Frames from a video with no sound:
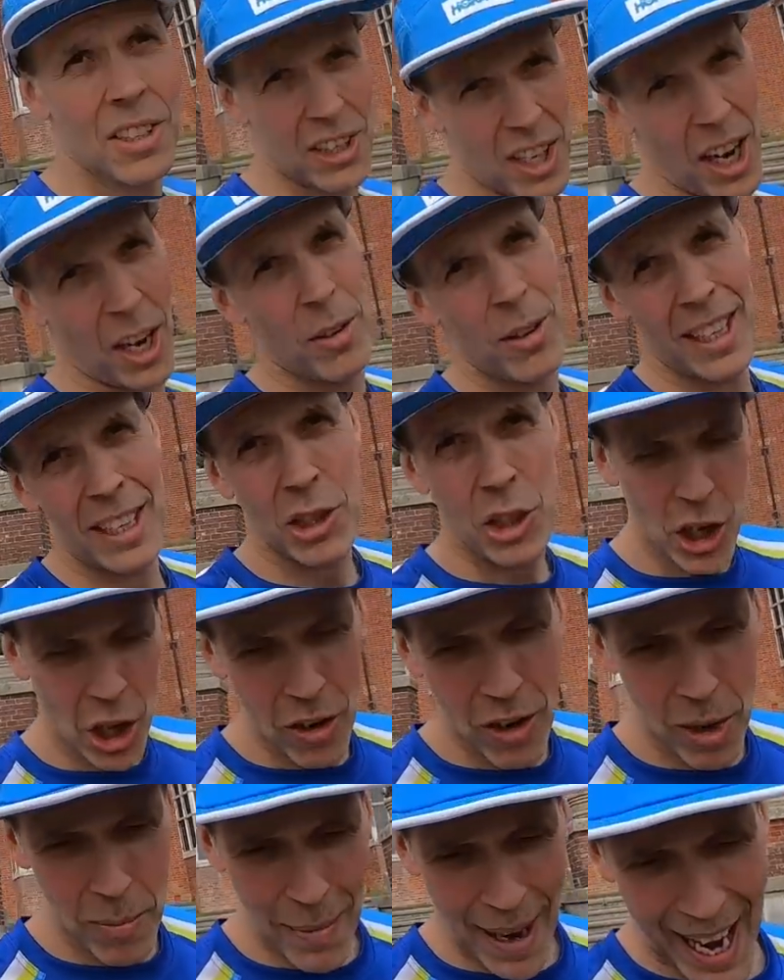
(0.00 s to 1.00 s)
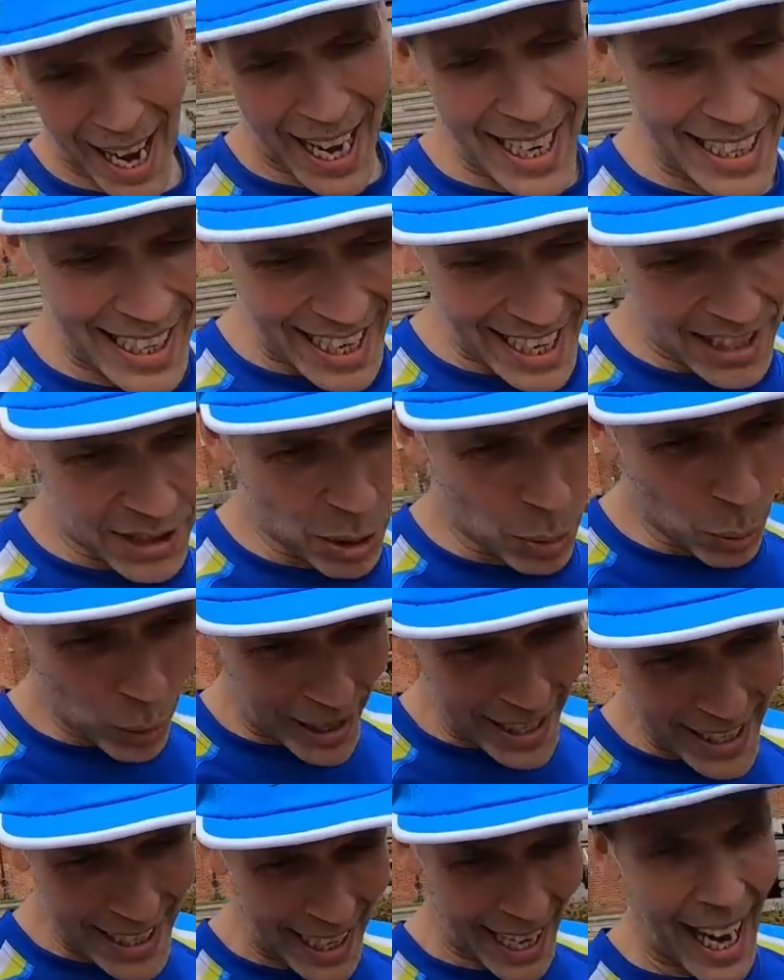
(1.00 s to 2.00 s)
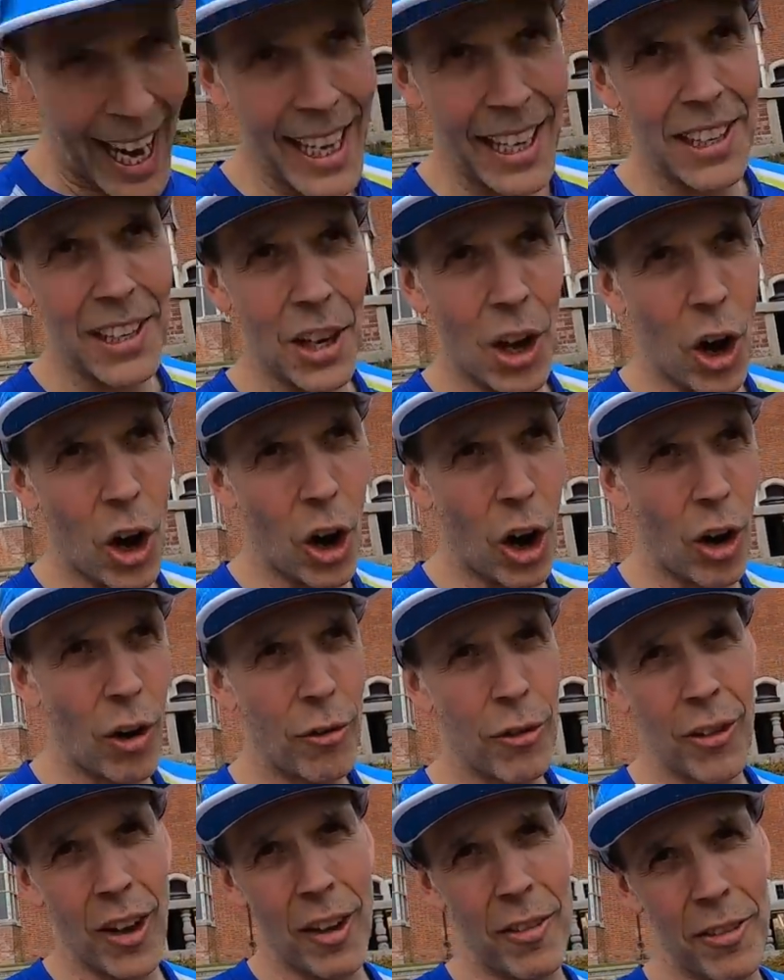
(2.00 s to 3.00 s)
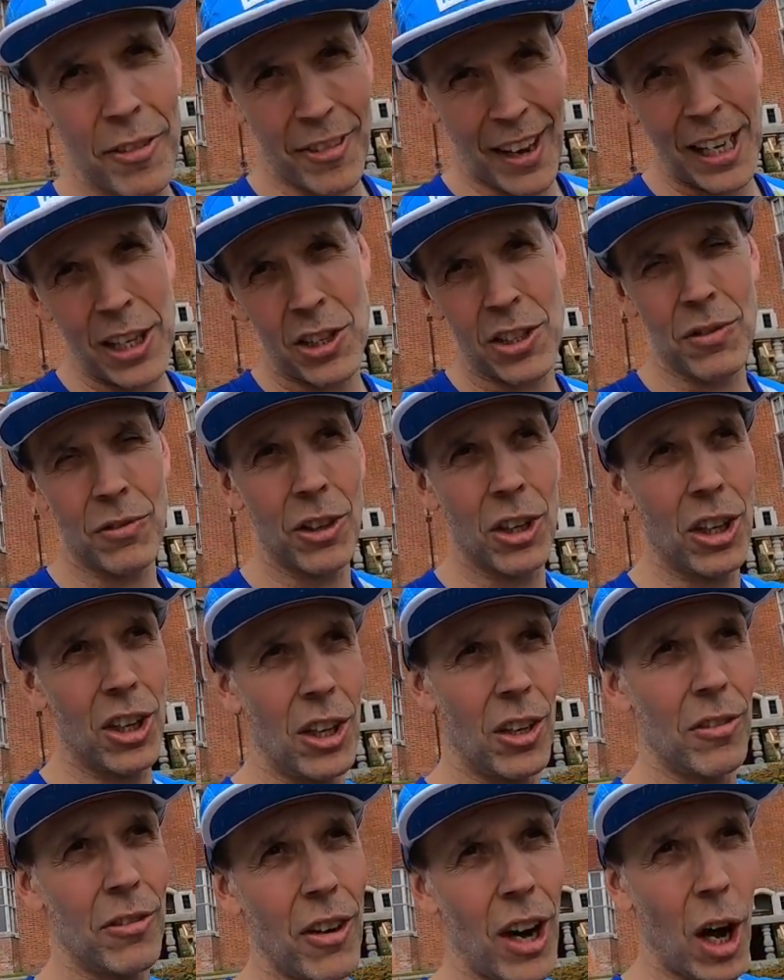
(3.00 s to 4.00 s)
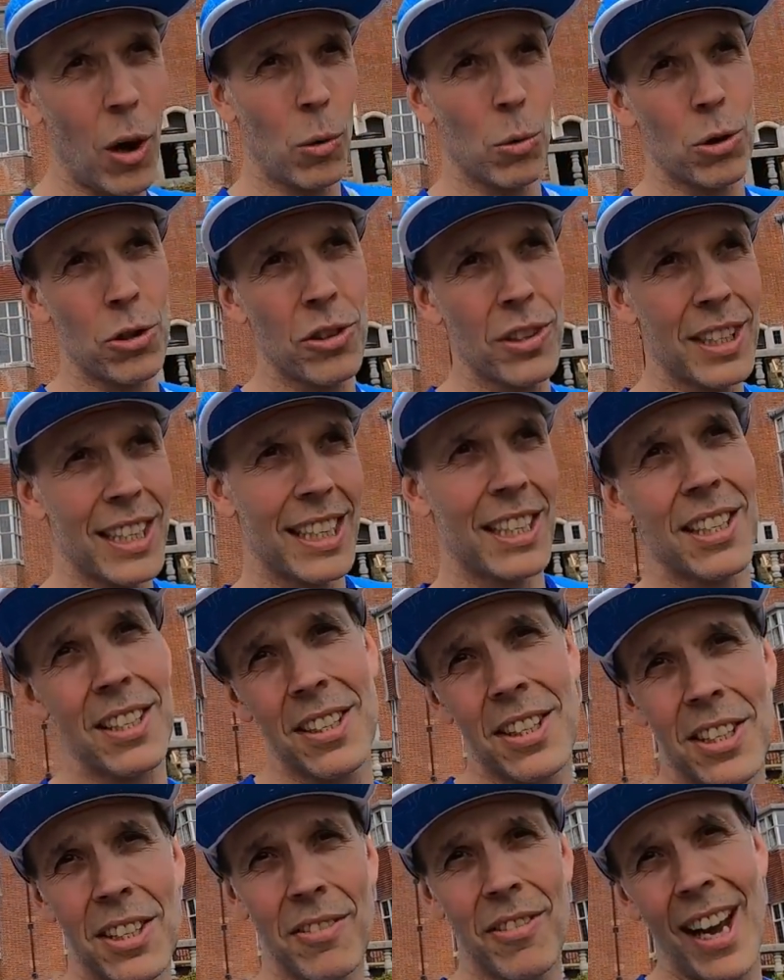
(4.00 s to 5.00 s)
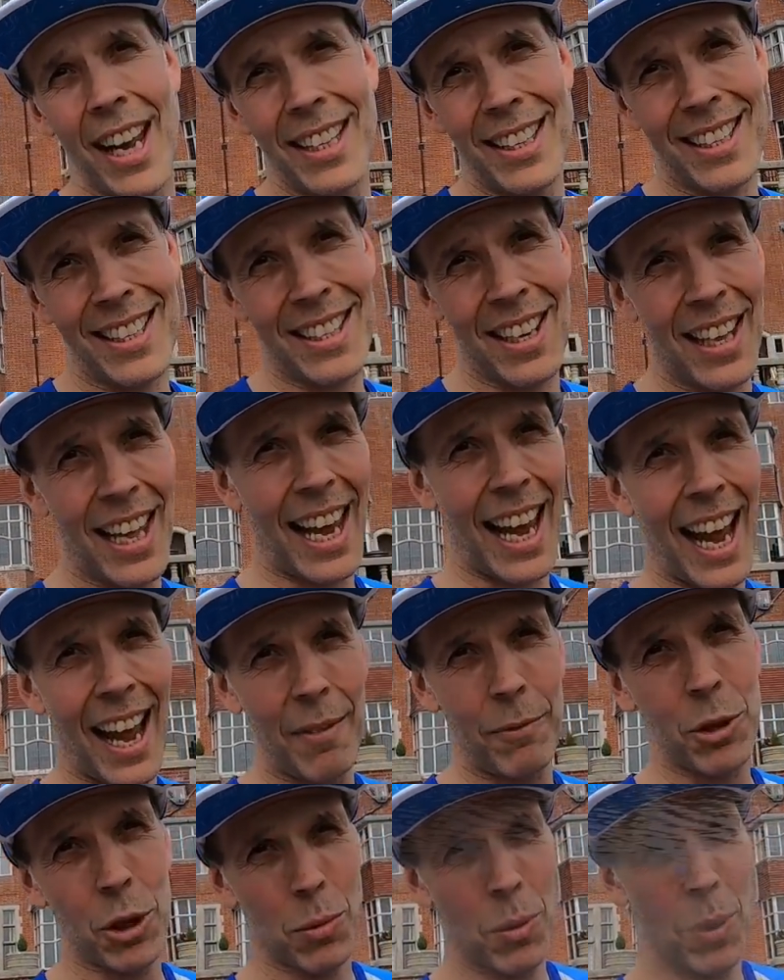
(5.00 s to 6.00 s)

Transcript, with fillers: So Enduroman is a weekend of a festival of ultra distance events. So they have